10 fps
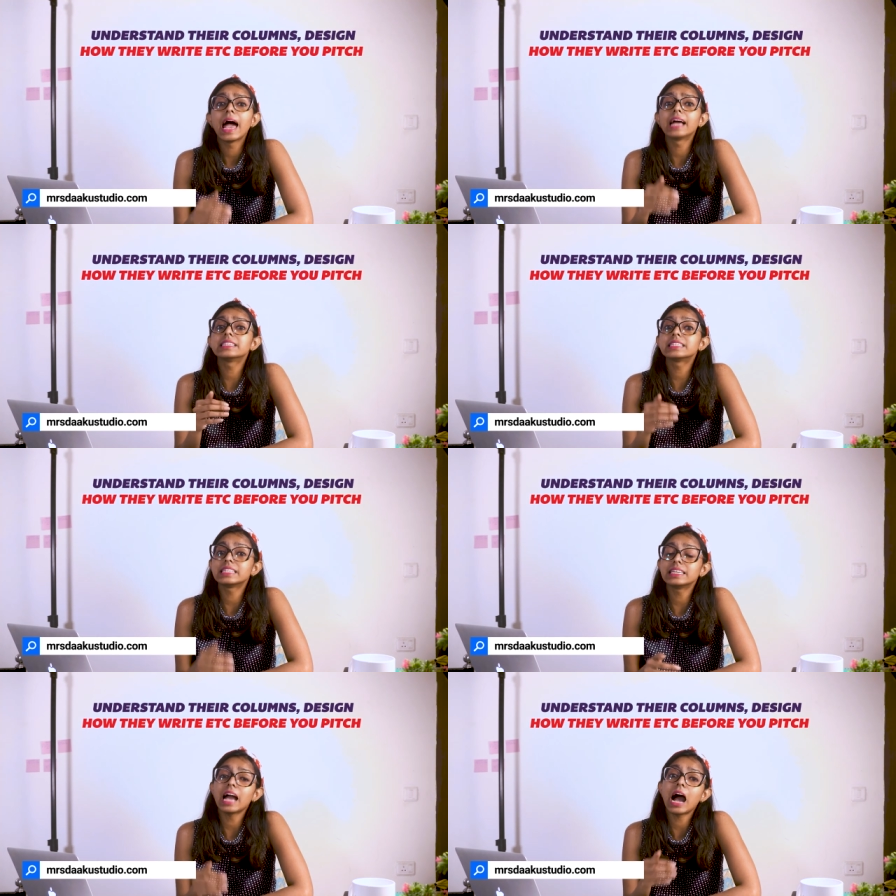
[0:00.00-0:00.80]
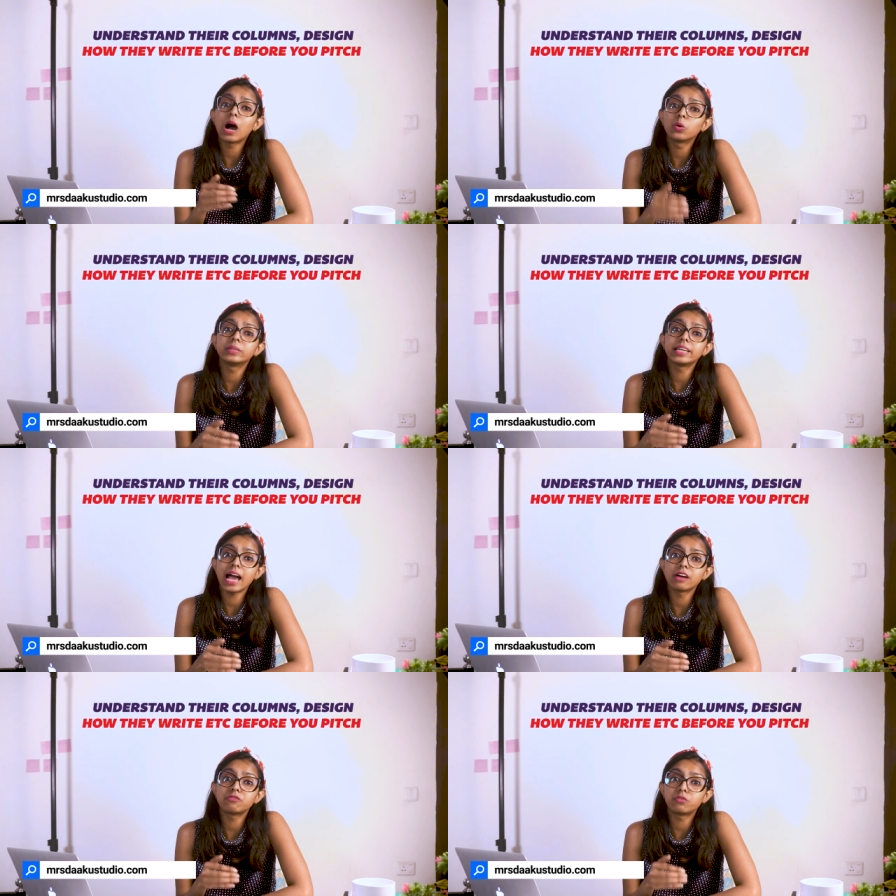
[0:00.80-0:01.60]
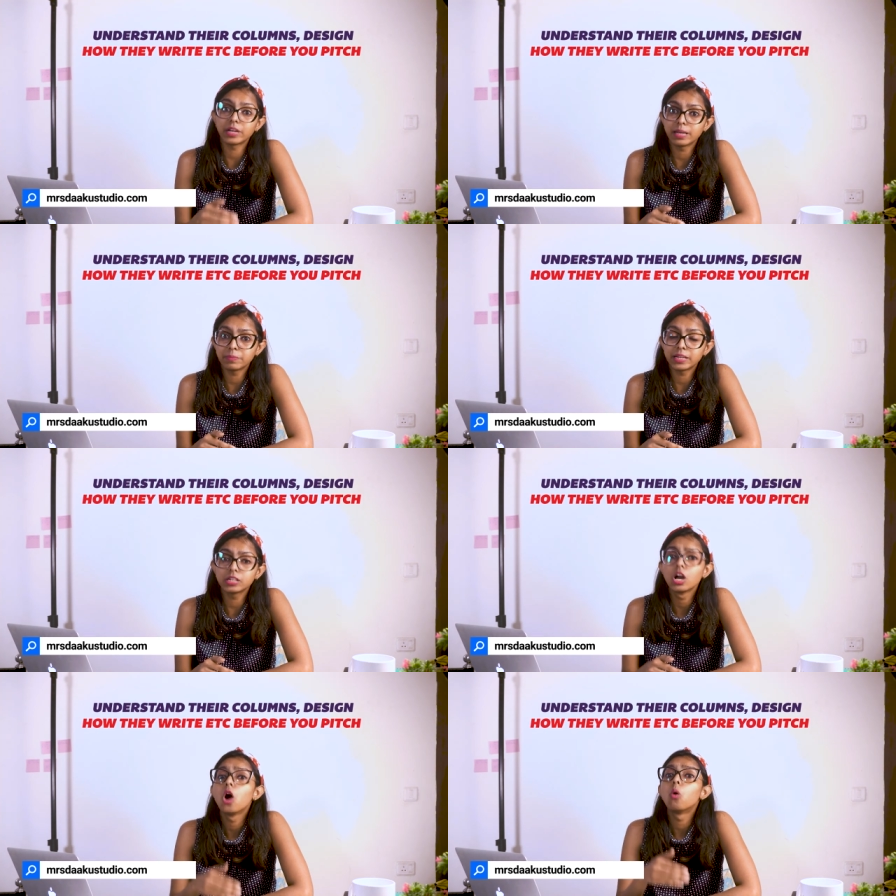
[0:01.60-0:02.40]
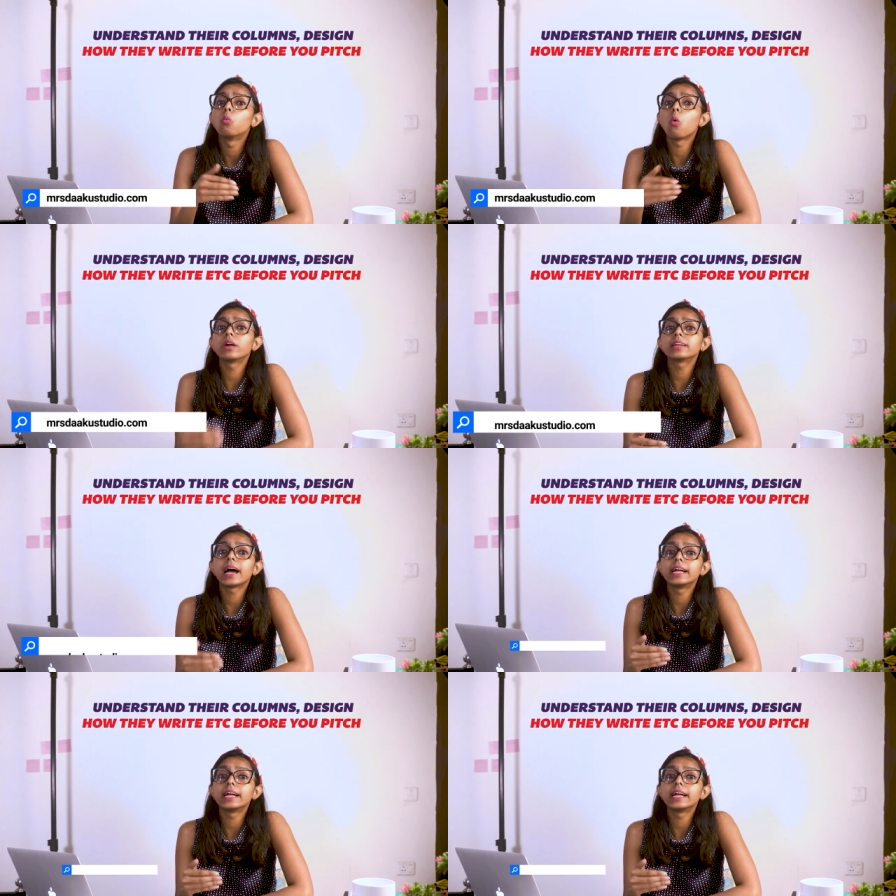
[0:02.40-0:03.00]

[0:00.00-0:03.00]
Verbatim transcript: and see how they have framed it, what